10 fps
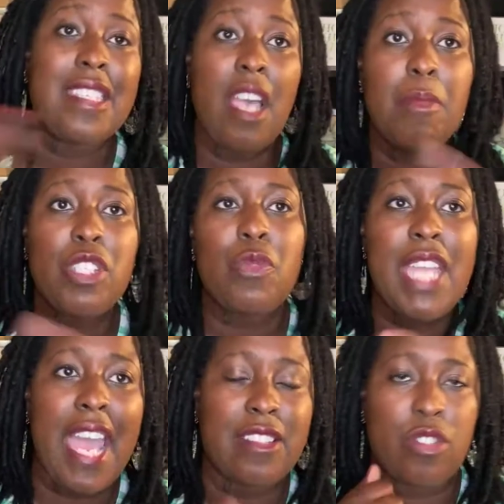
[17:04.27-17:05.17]
how much we
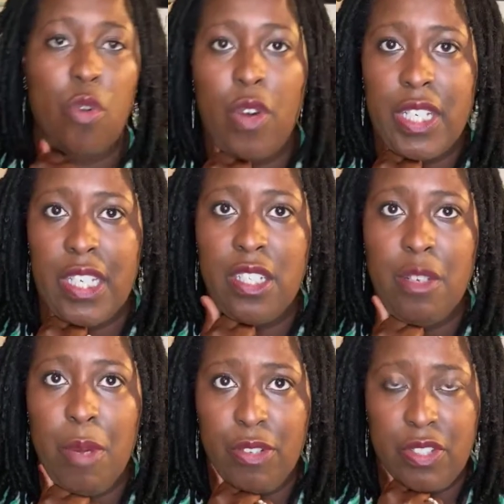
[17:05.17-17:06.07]
had stored in an
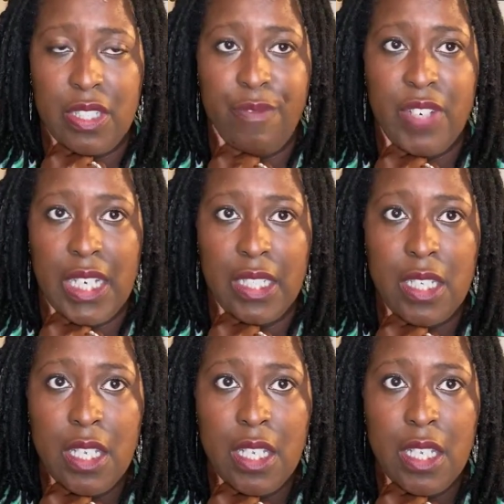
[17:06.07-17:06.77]
emergency fund.